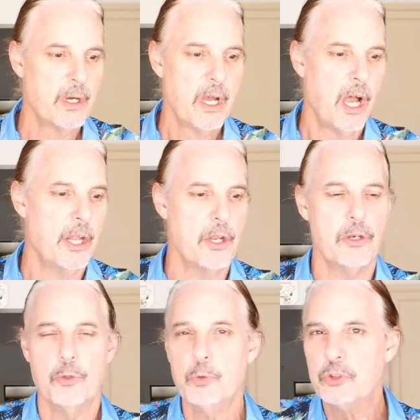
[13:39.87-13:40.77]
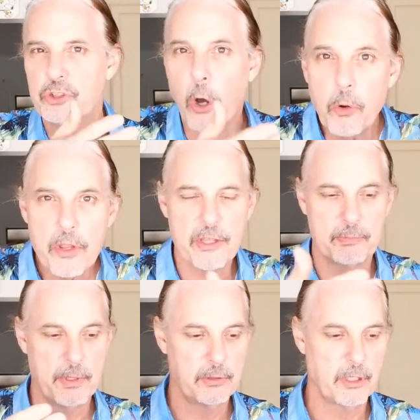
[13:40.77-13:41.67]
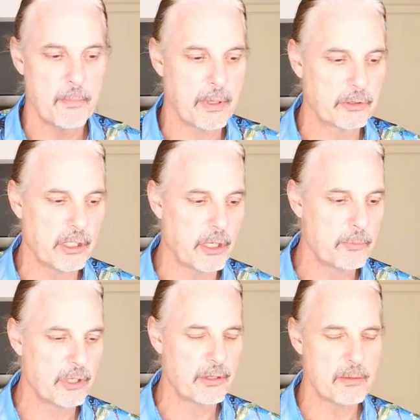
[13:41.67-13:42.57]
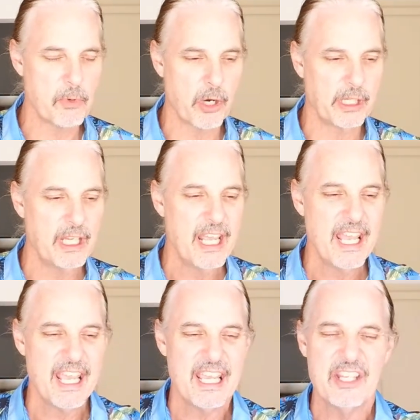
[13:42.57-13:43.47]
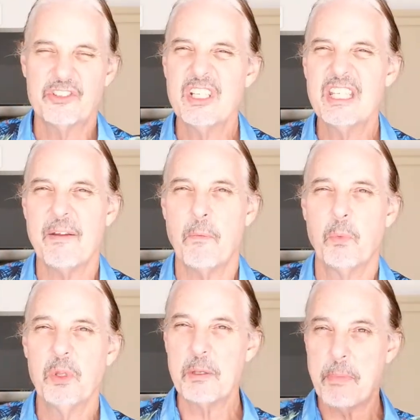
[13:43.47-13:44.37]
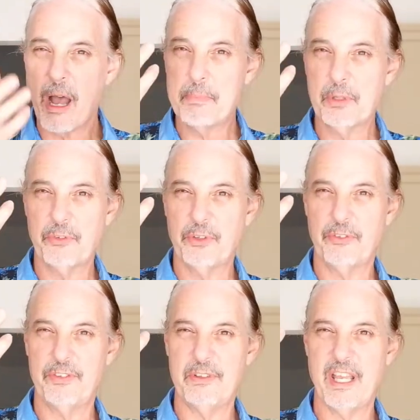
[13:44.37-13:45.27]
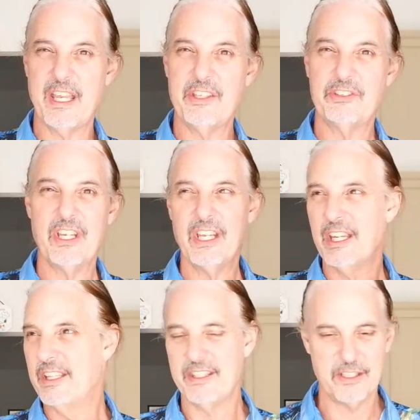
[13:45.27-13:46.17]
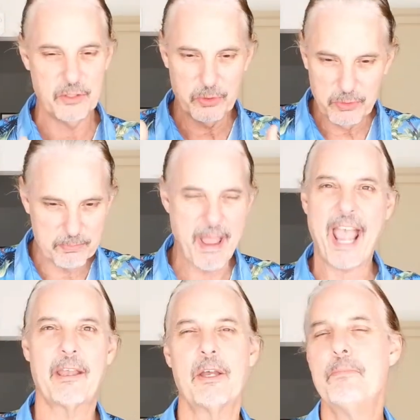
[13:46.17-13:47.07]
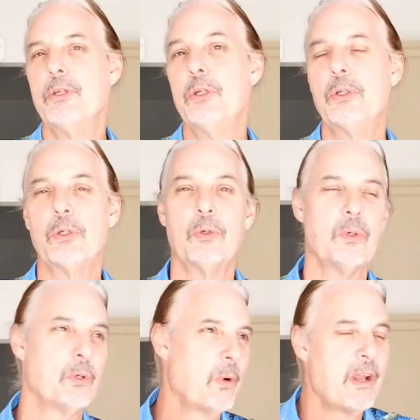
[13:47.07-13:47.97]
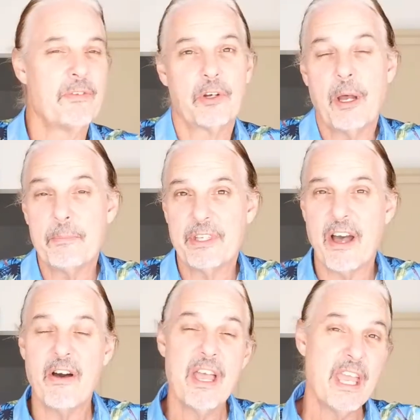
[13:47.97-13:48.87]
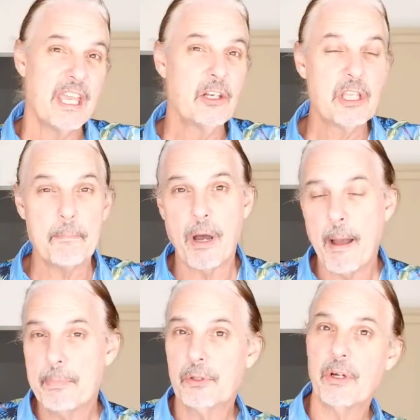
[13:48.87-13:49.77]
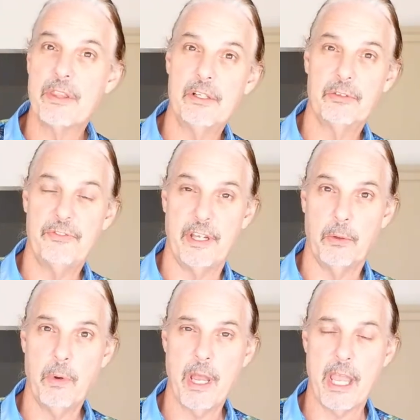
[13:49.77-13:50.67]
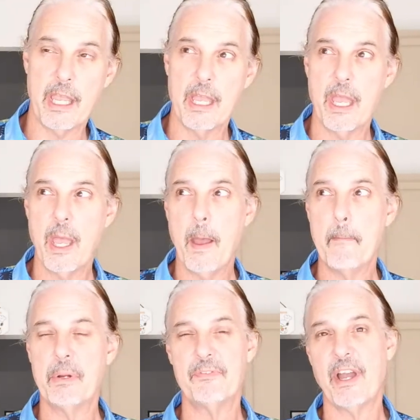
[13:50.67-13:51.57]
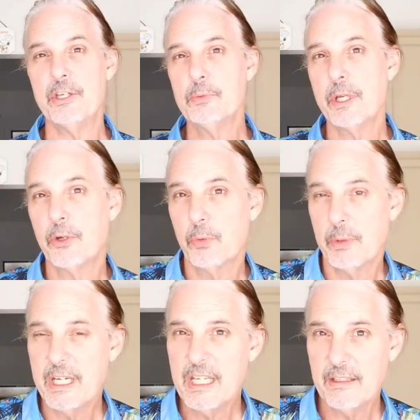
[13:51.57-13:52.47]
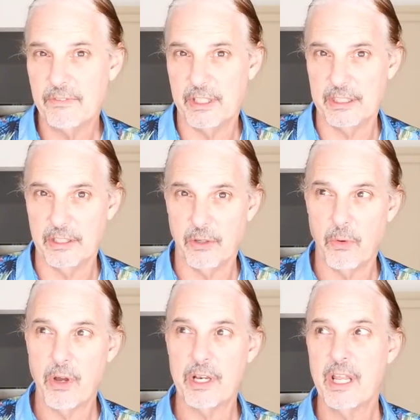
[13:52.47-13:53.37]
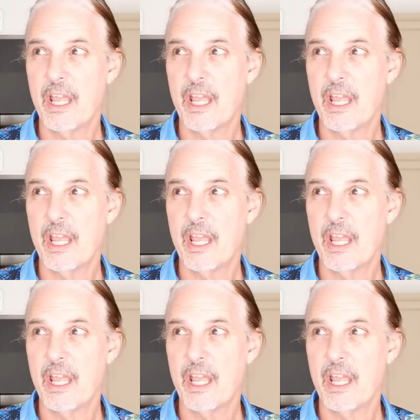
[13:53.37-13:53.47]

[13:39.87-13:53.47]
a new soda that comes out on the market, it's going to get really popular for a few days. the new Mac computer or whatever comes out, it'll get popular and then it'll fade away. But if I do a greening video on,